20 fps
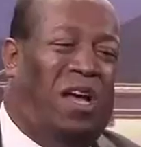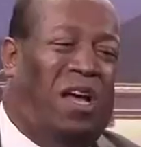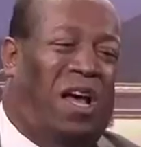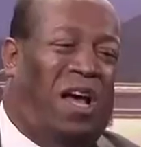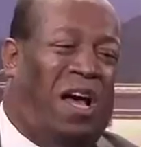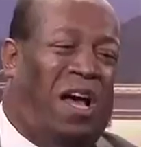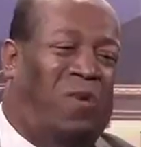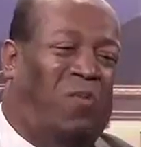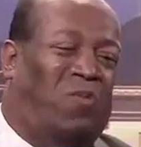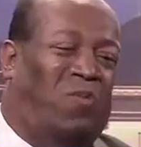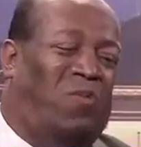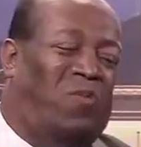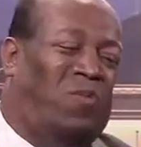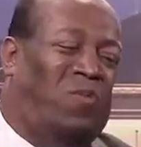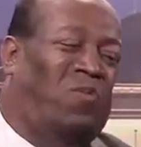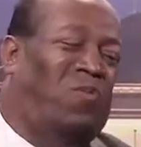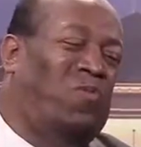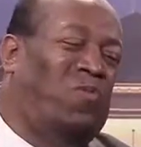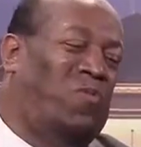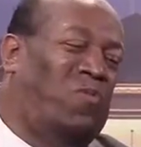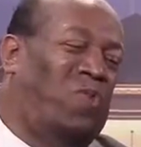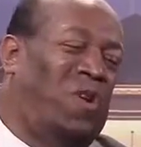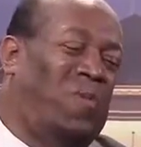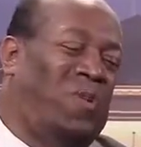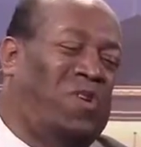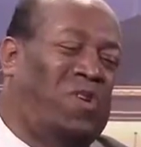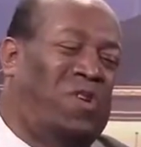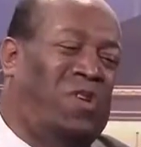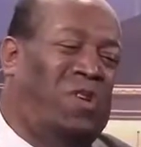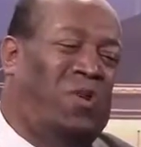Uh, very
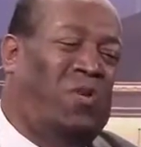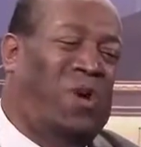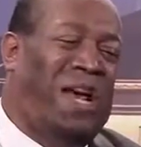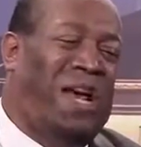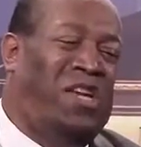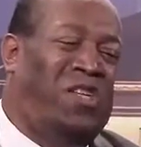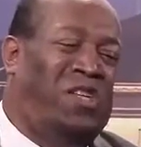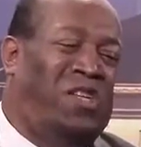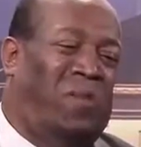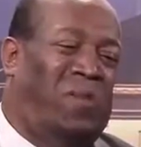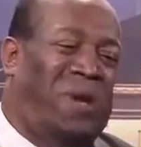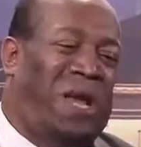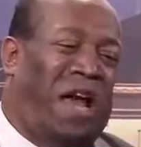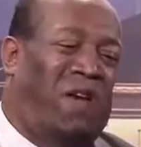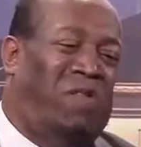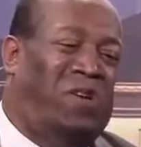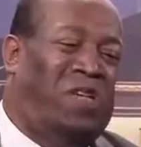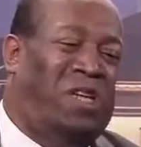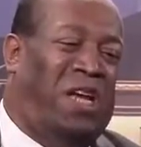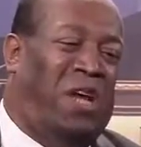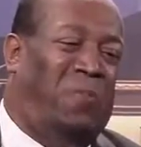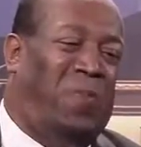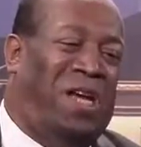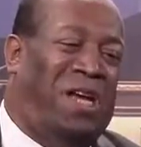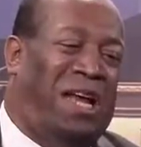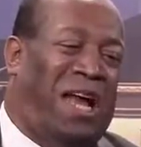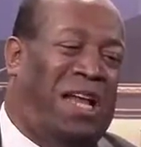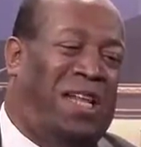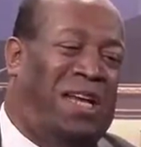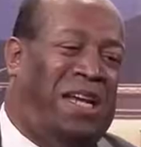much to the west. I mean, obviously, you have
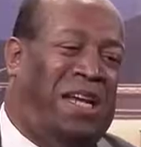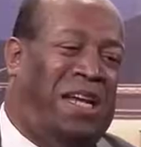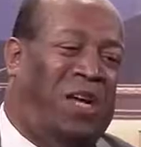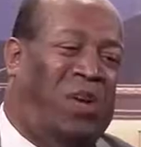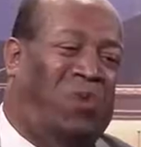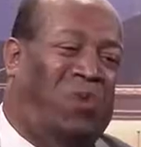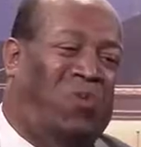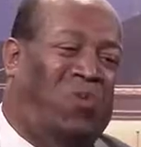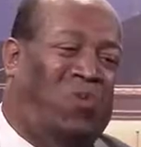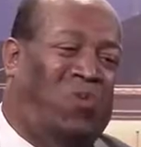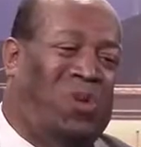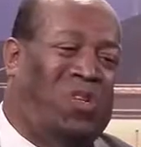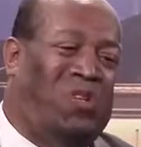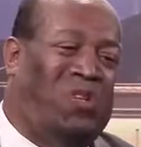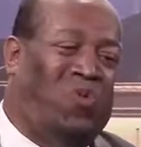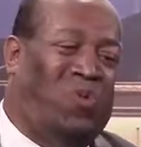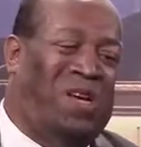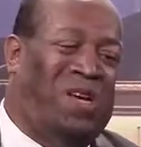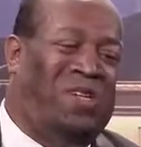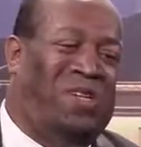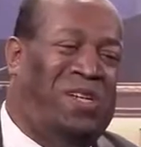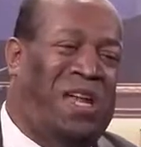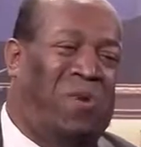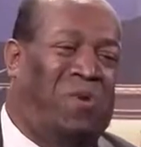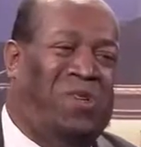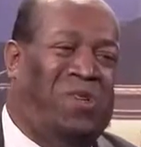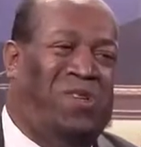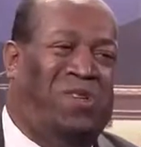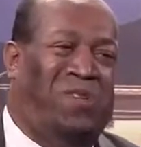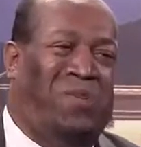Pinar del Río, which is west of that,
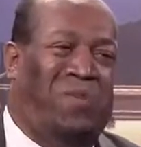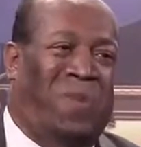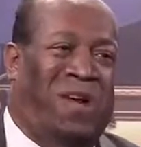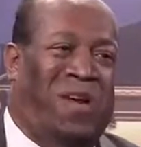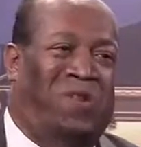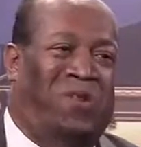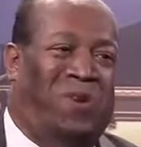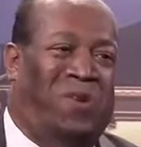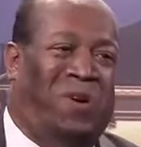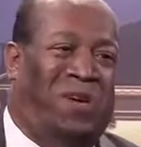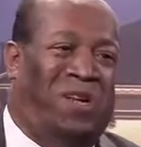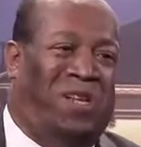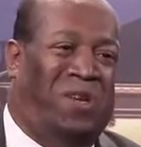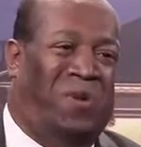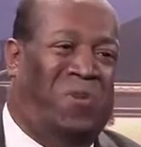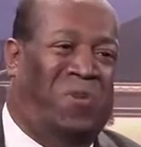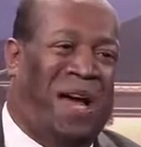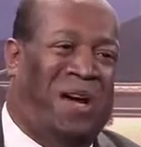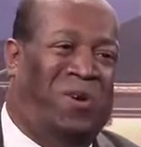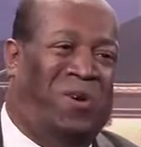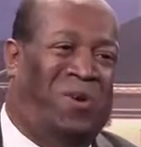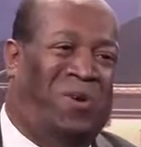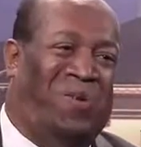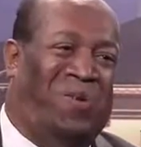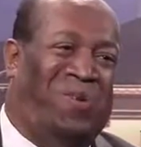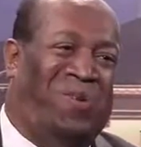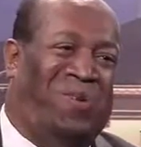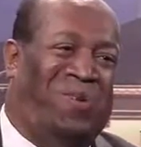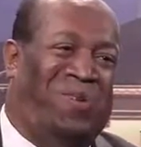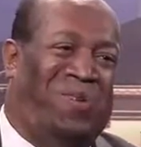which is a major uh,
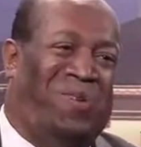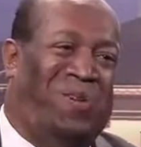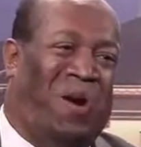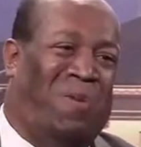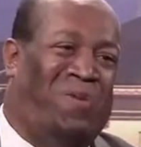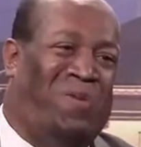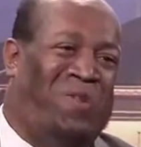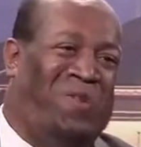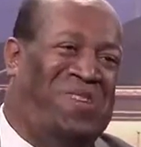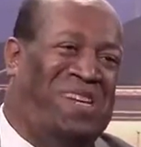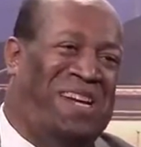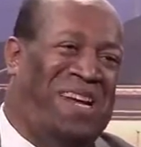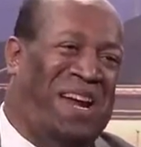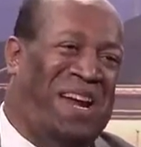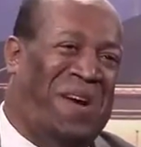tobacco cigar producing